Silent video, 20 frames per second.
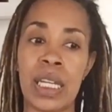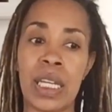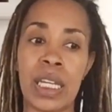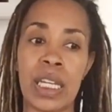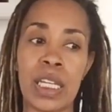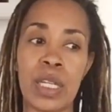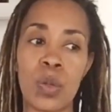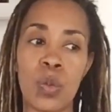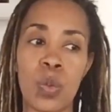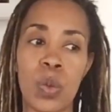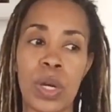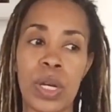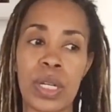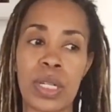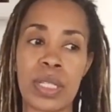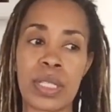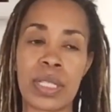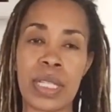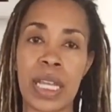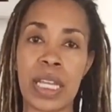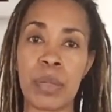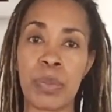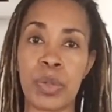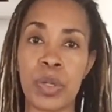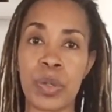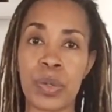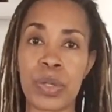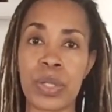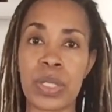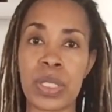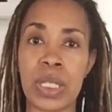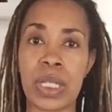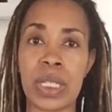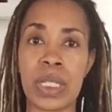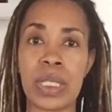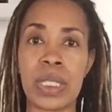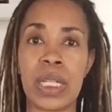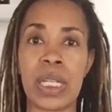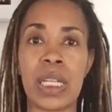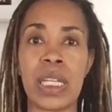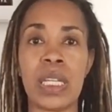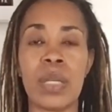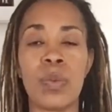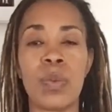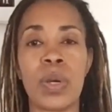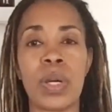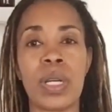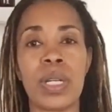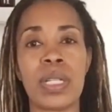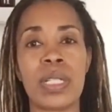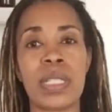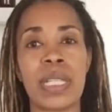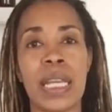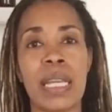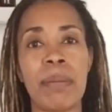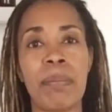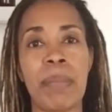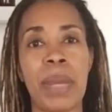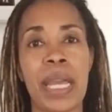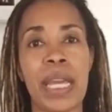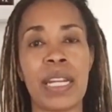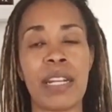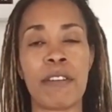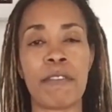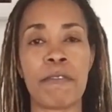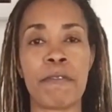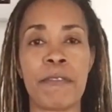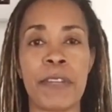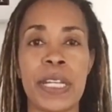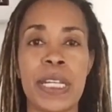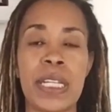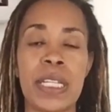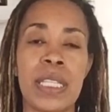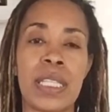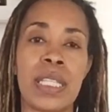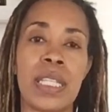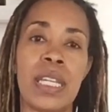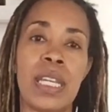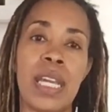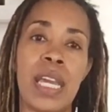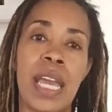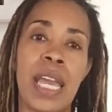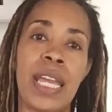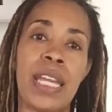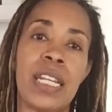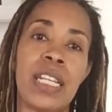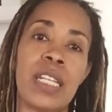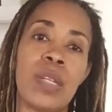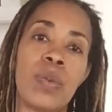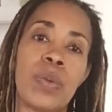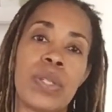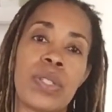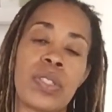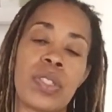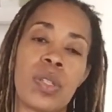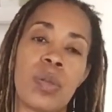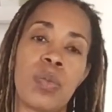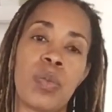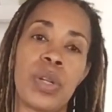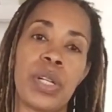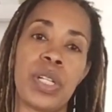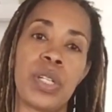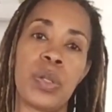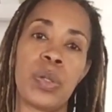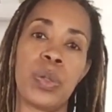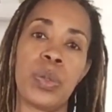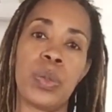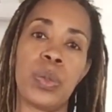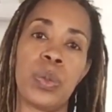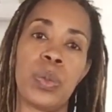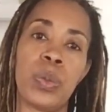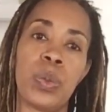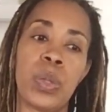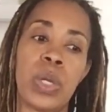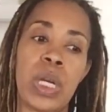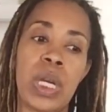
He was a Puritan. He was a man of faith, and he was someone who